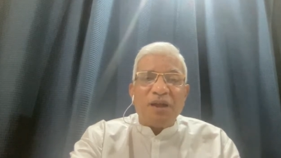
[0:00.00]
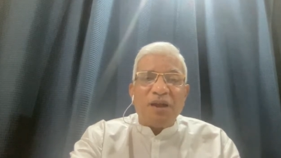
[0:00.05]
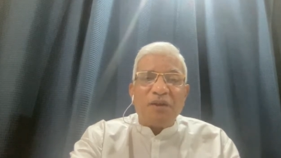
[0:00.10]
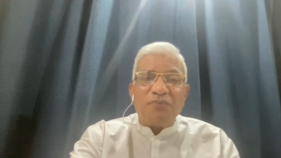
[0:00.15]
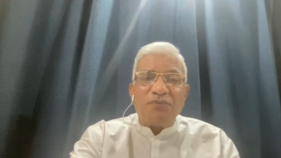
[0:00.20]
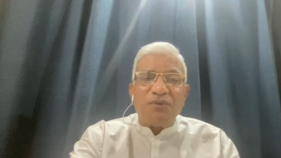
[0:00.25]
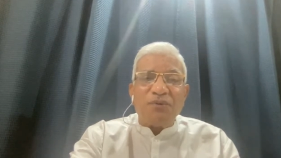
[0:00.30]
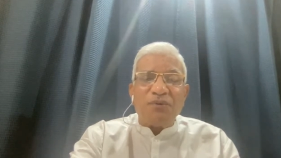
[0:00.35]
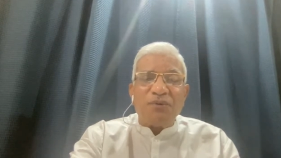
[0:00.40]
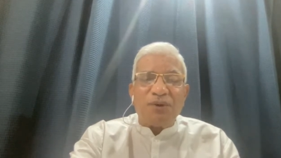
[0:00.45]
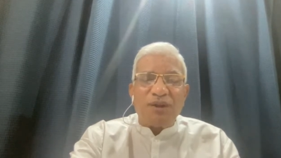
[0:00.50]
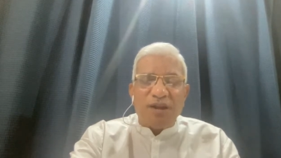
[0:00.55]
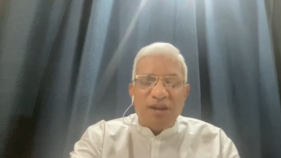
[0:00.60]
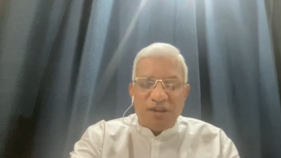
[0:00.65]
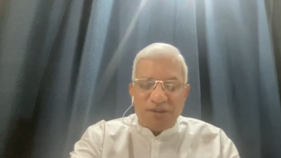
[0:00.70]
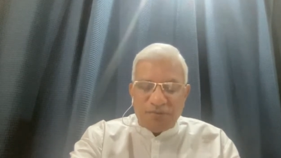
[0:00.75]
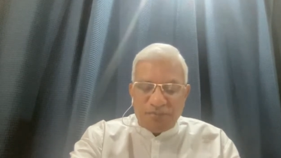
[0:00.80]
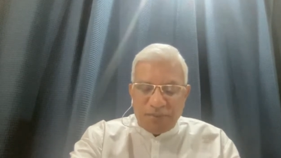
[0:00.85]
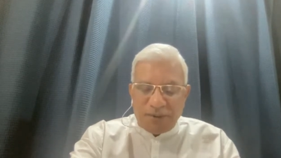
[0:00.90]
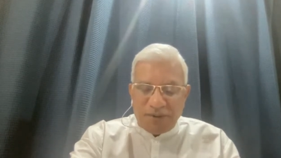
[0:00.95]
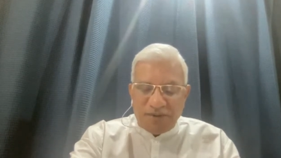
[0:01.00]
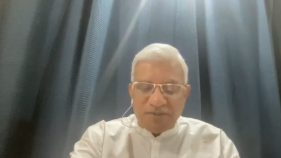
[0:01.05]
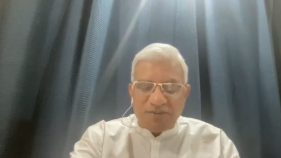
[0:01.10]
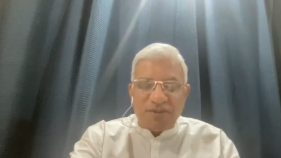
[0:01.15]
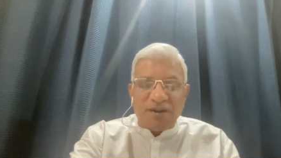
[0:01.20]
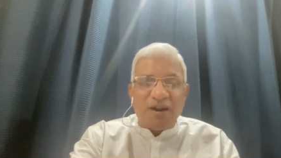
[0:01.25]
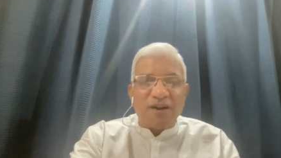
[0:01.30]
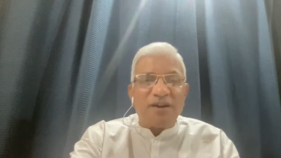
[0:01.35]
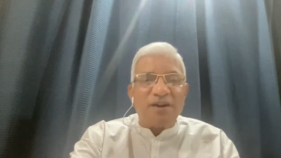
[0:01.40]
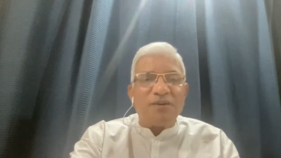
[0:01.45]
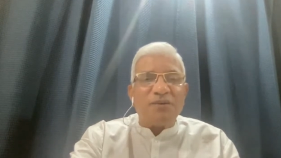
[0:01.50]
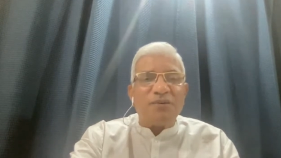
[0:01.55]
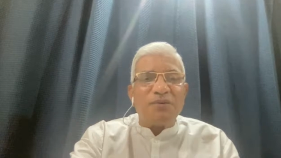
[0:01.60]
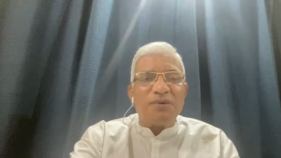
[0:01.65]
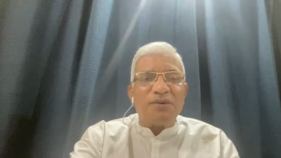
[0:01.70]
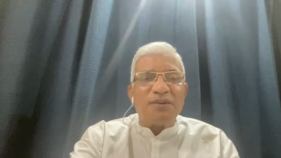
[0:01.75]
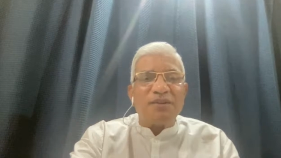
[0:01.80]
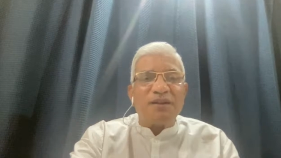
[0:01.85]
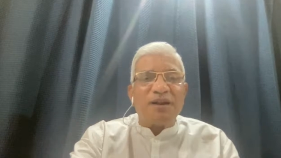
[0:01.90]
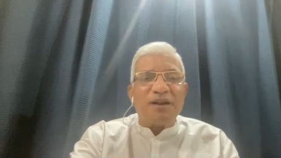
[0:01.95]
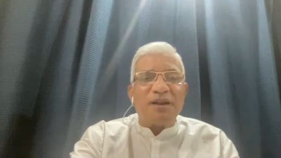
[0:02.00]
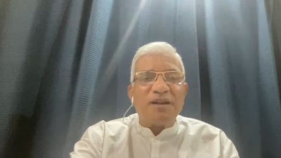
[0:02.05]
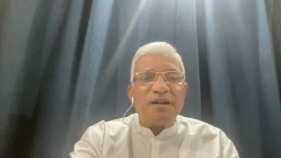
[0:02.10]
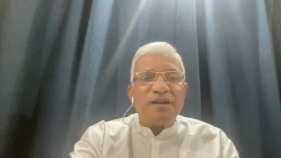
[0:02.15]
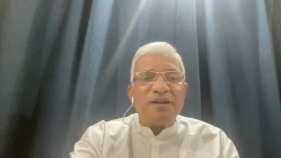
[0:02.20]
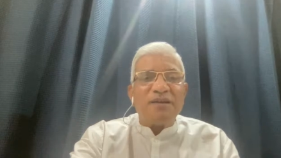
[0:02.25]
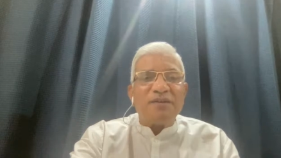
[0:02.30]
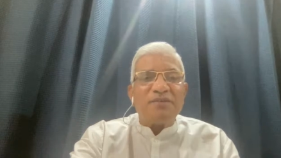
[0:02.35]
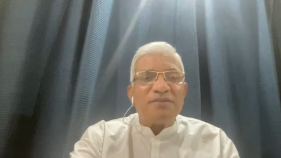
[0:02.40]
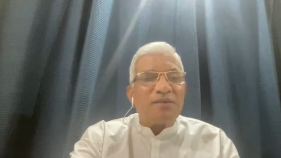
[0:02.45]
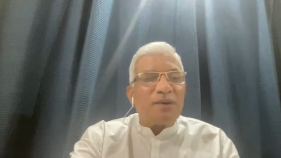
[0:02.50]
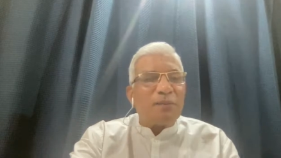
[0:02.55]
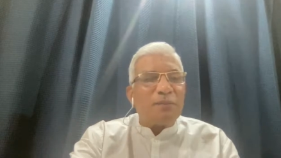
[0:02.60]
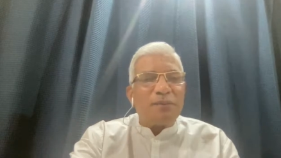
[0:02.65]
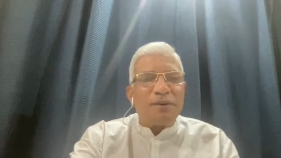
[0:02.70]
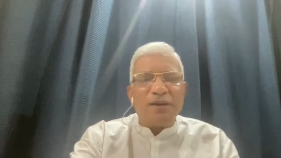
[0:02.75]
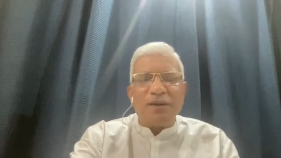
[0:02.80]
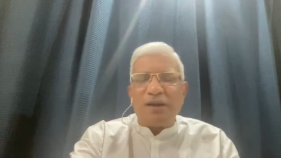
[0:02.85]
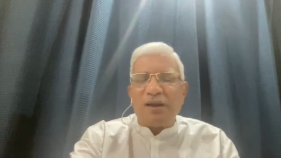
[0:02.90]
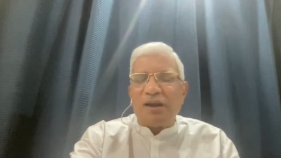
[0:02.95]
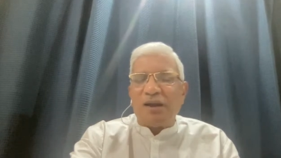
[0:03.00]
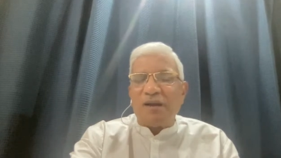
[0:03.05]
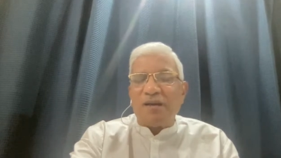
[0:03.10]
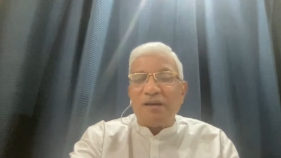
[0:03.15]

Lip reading: A few days when he started doing that, somebody,